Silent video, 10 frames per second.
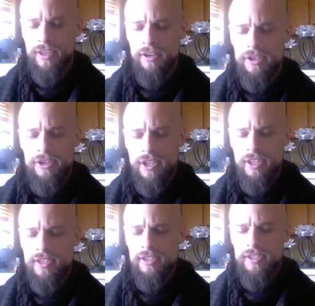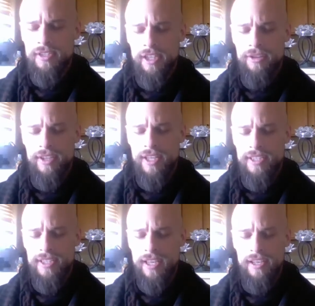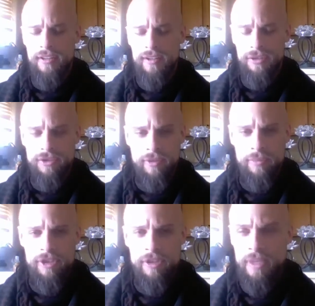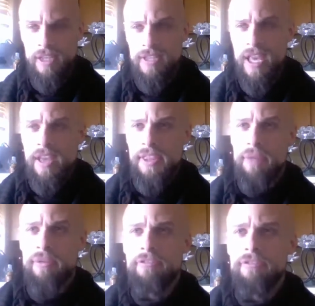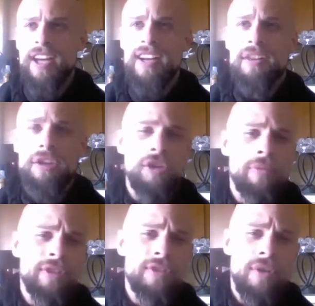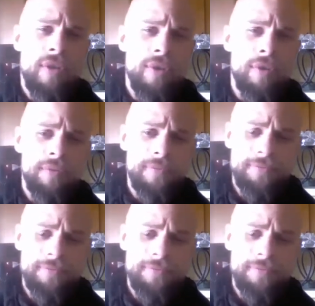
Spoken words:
that are just as sacred as any of those scriptures because they reflect the human soul.